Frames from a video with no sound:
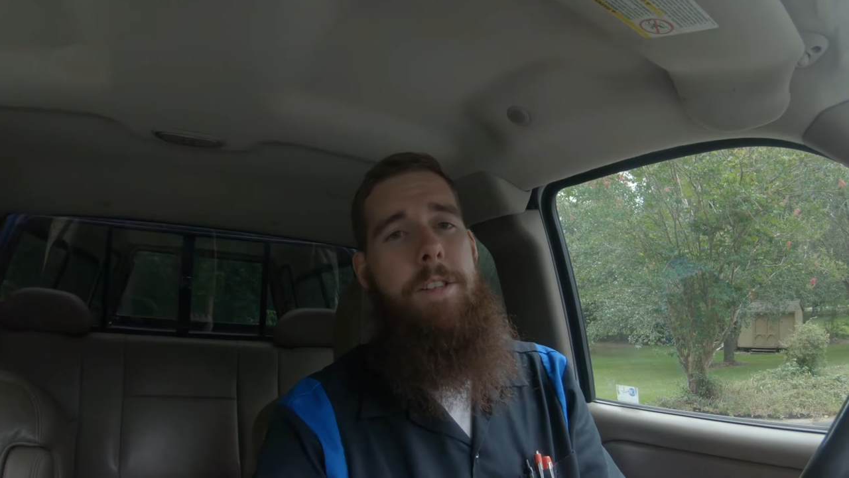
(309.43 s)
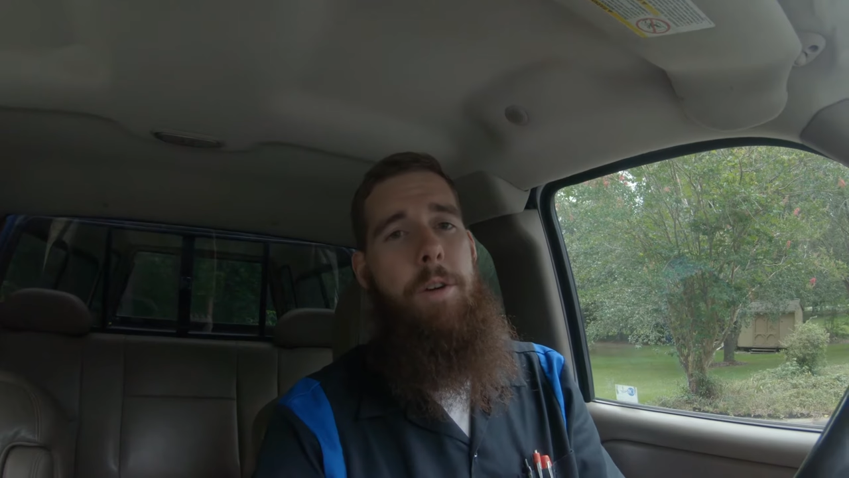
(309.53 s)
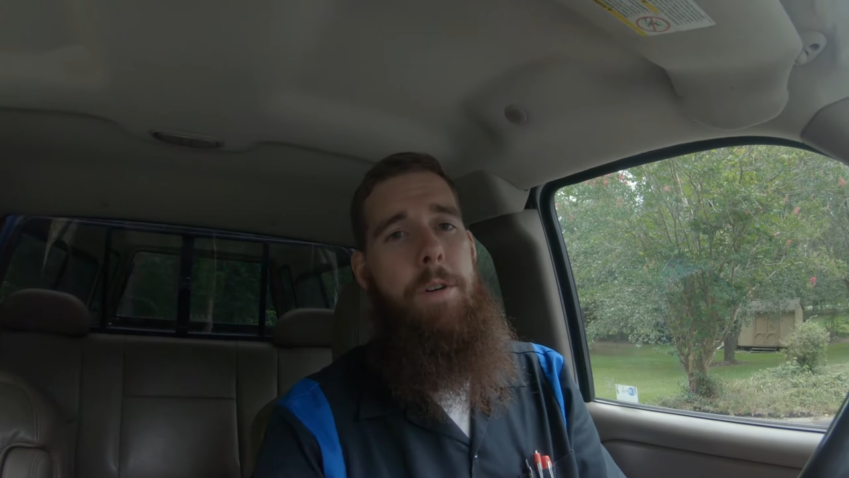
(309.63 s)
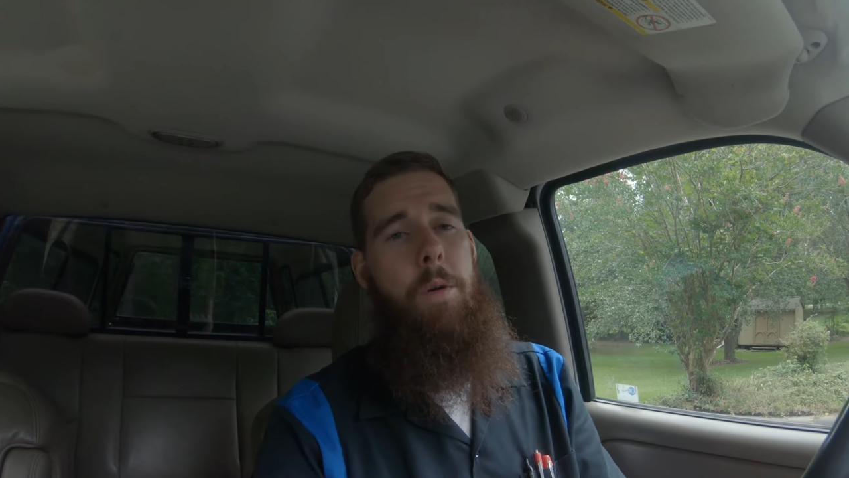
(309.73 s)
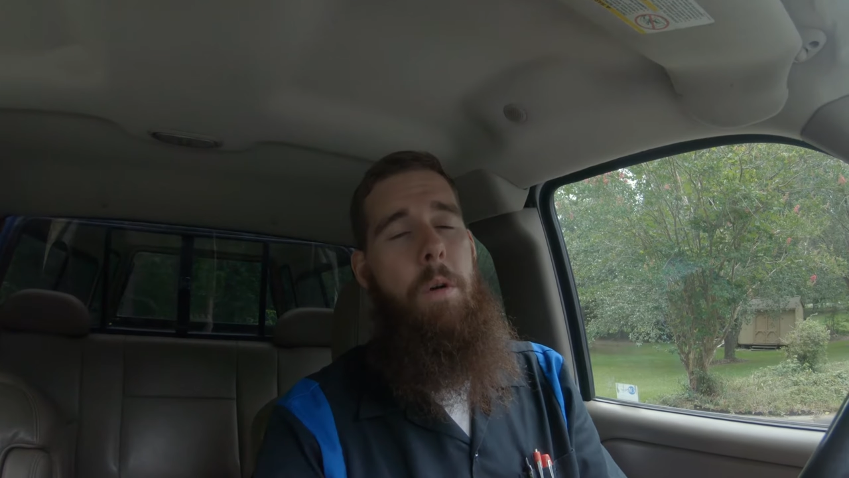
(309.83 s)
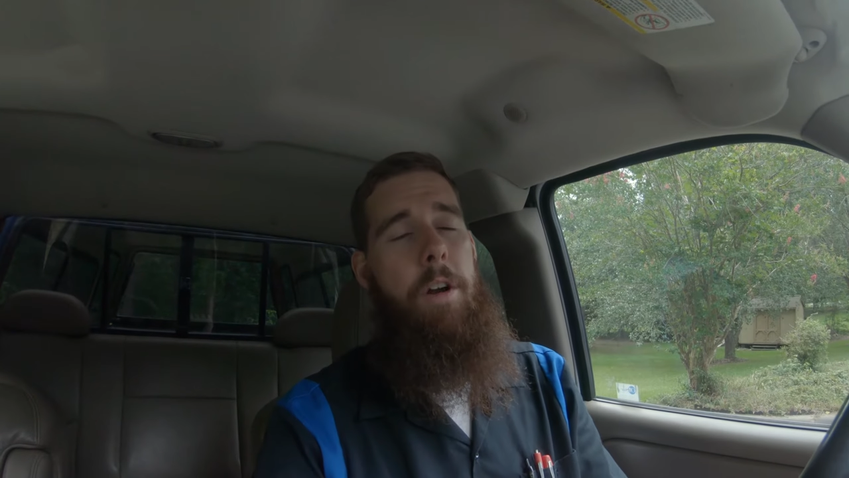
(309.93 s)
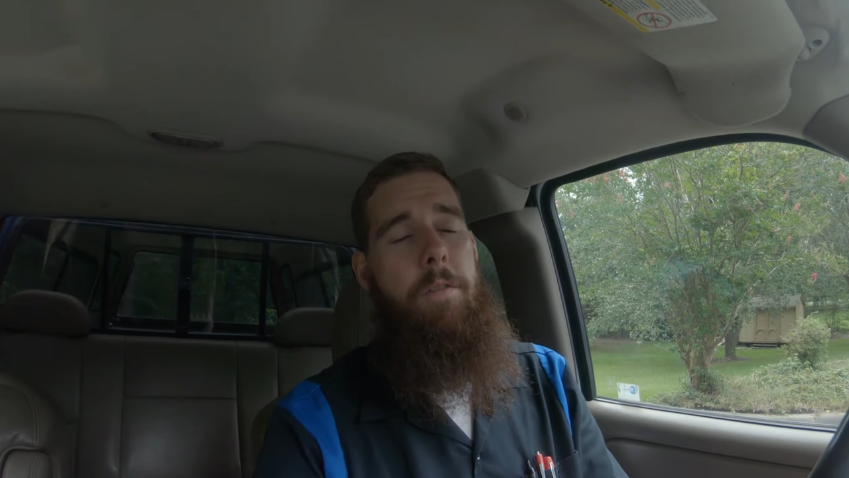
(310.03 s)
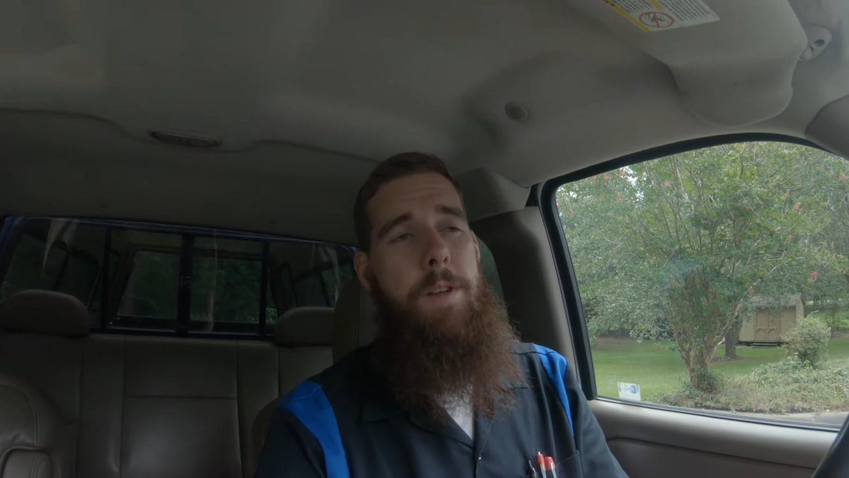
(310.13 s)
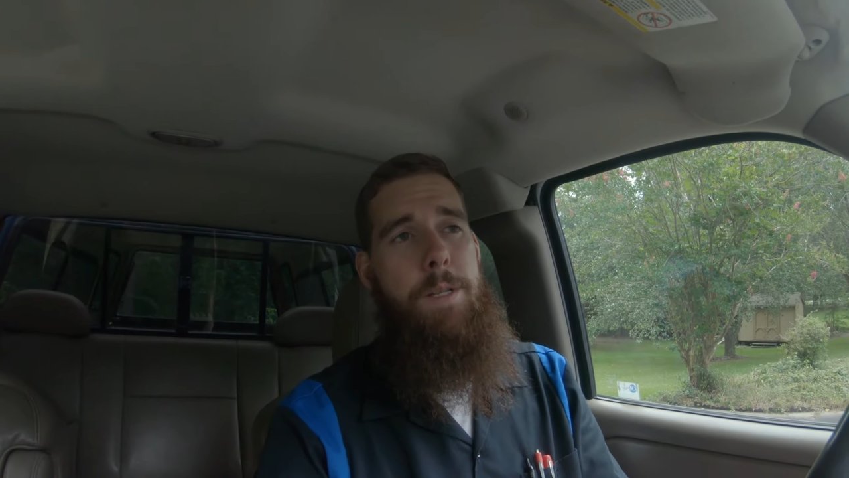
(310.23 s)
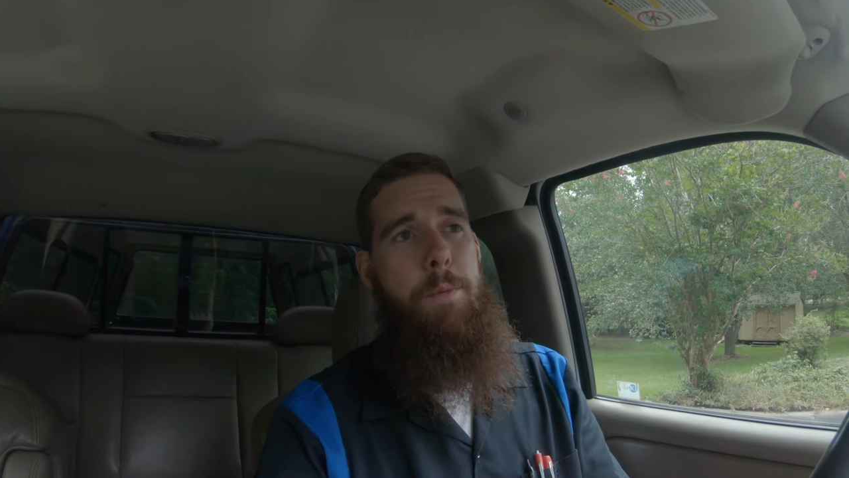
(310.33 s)
still no
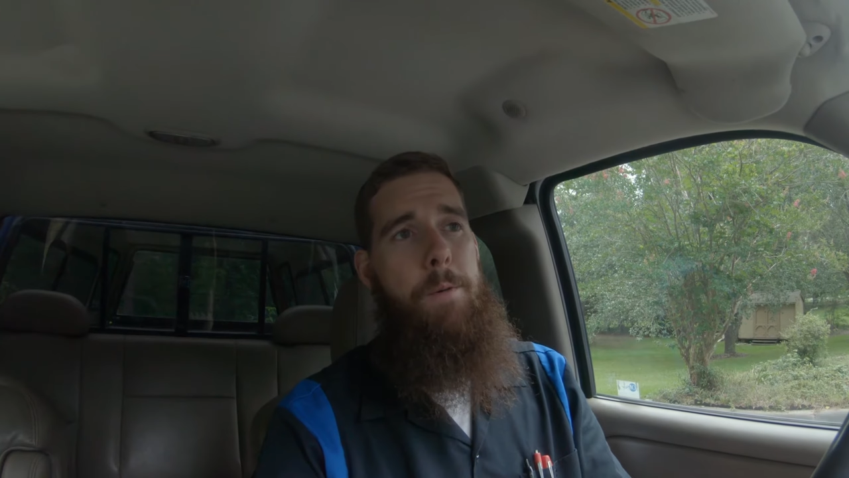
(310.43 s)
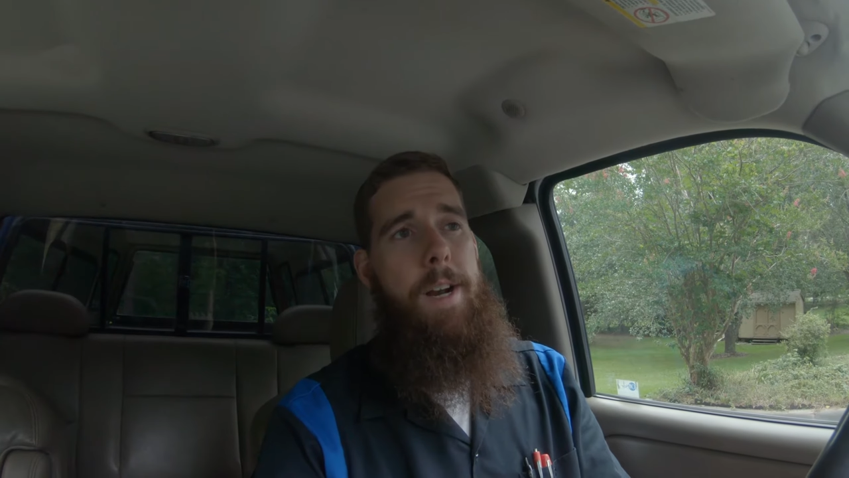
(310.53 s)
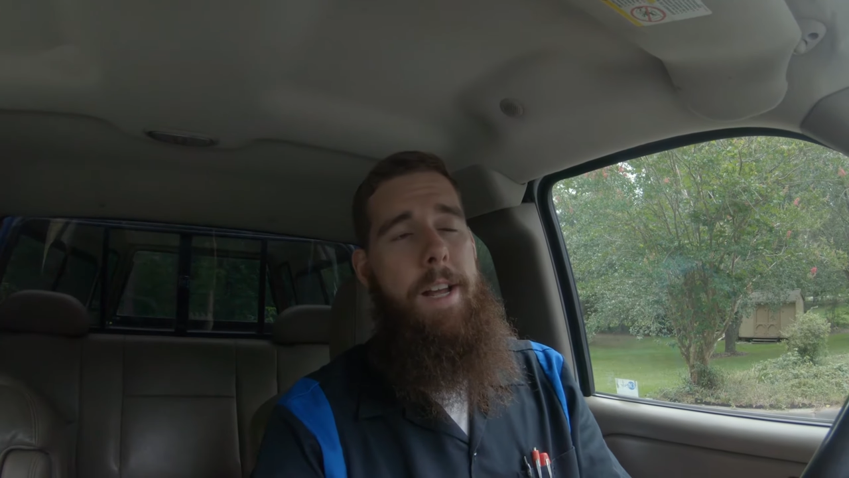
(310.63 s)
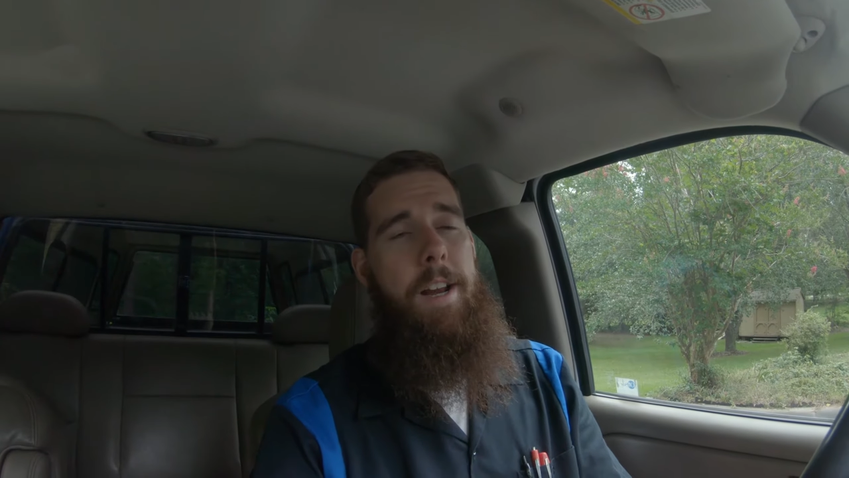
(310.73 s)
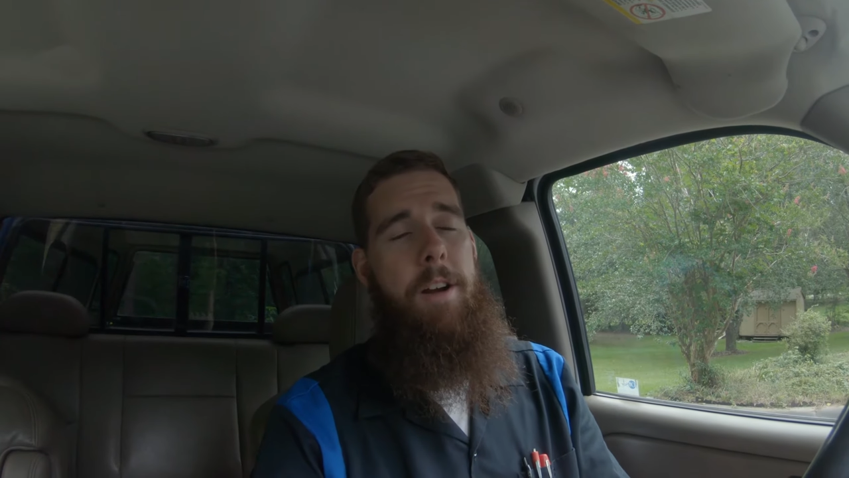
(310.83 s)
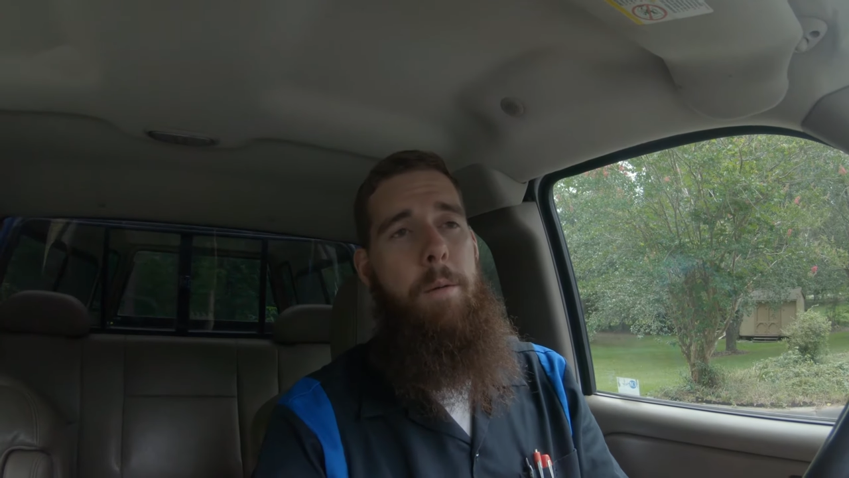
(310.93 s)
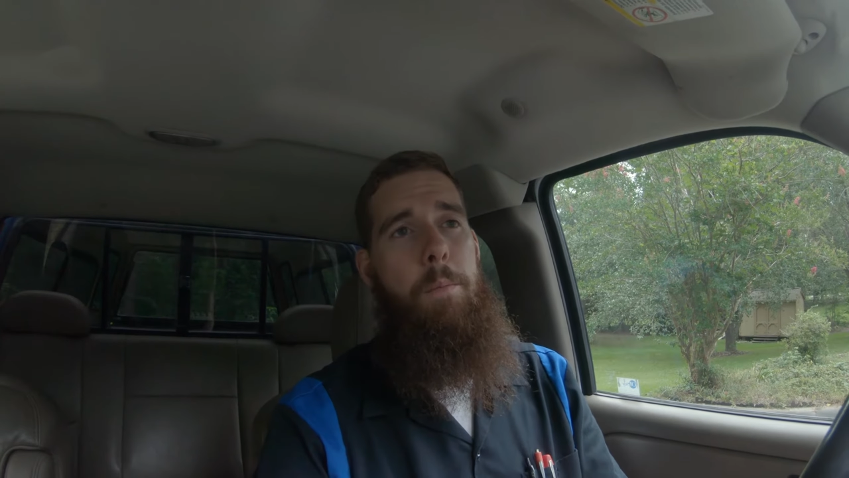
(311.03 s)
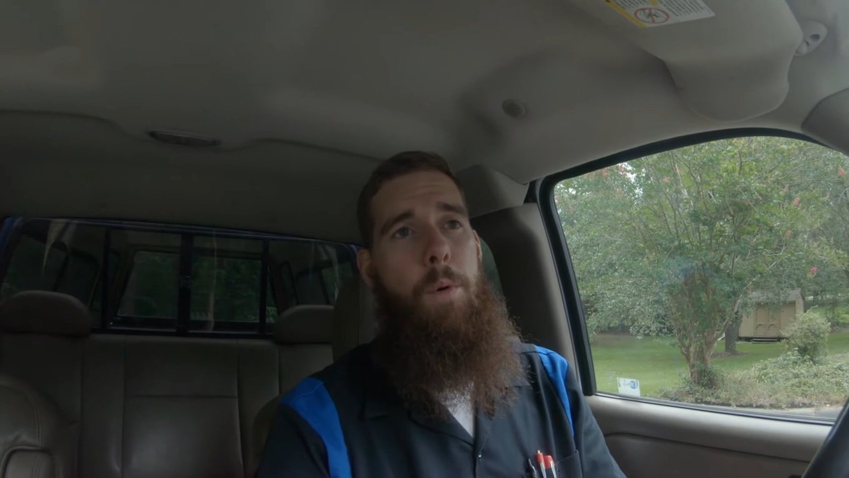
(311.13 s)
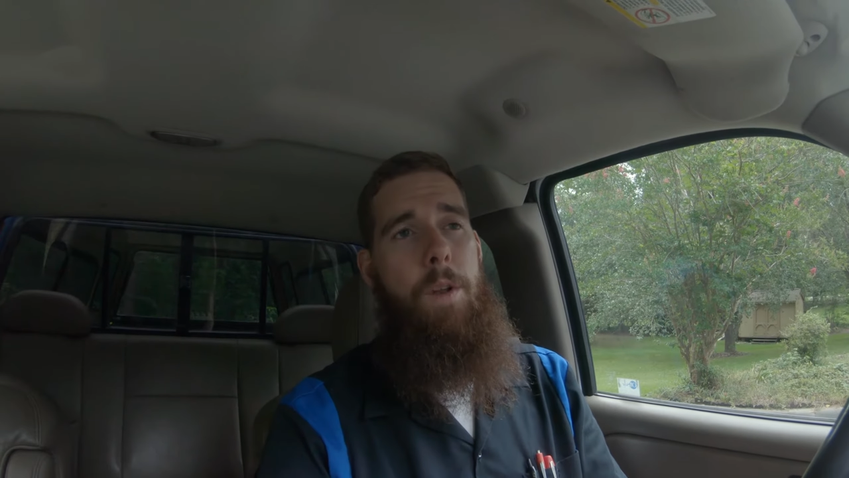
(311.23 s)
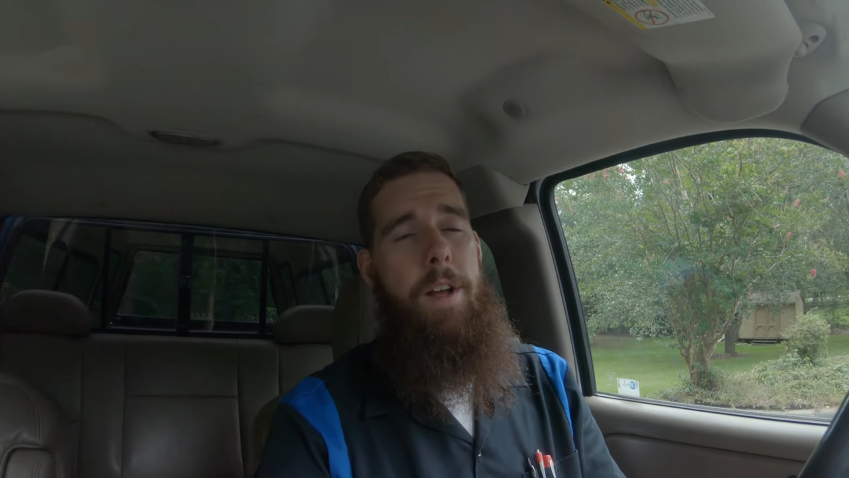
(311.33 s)
water visible, but I could hear it
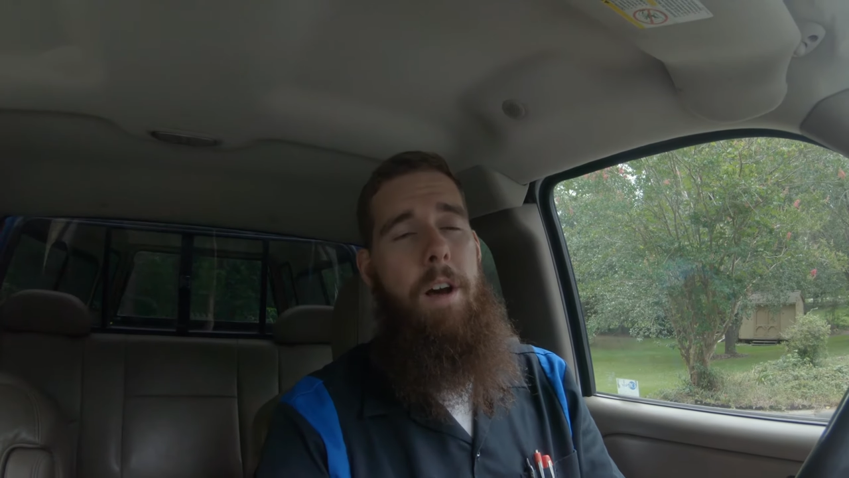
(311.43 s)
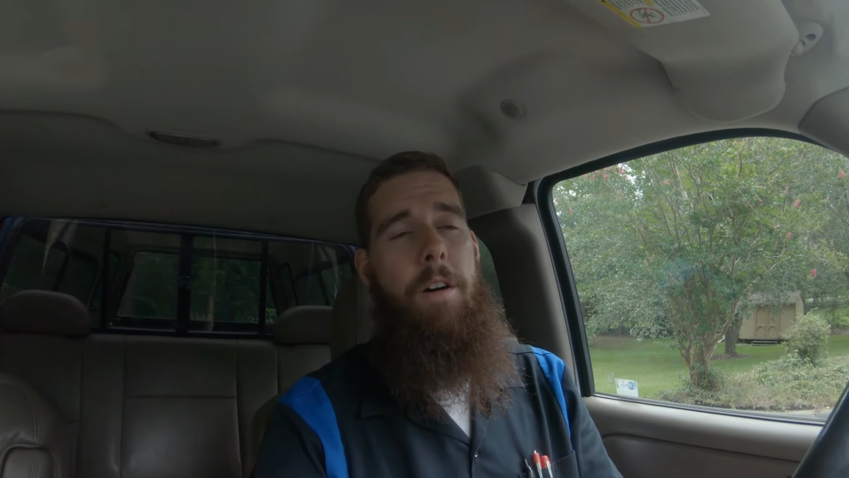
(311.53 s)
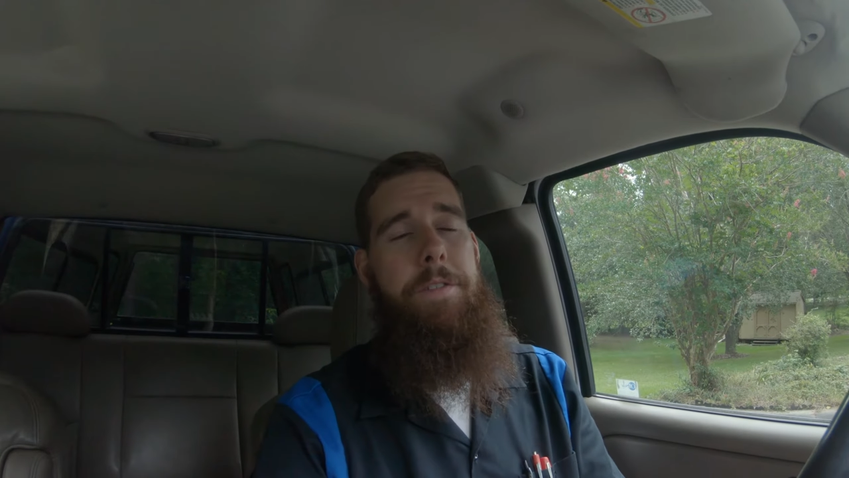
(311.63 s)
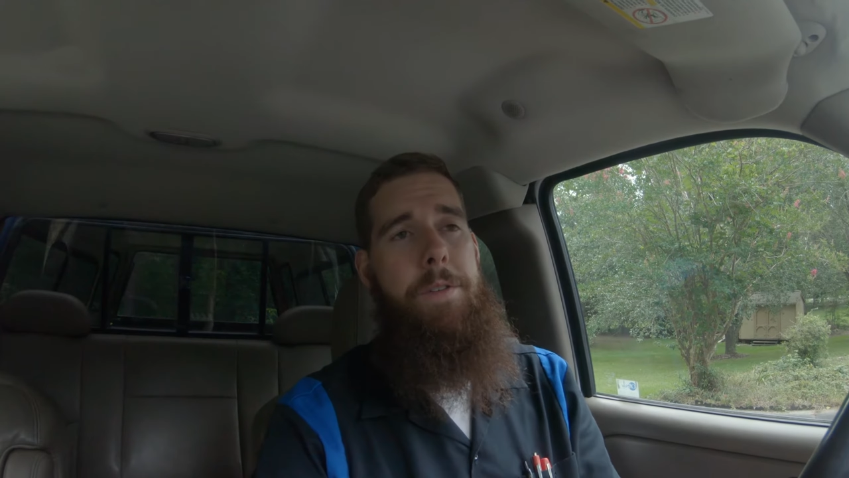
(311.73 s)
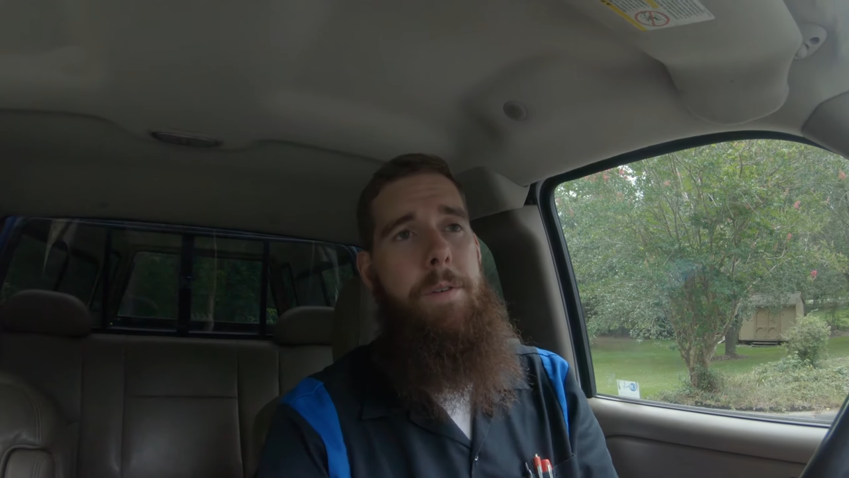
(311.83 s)
boiling off.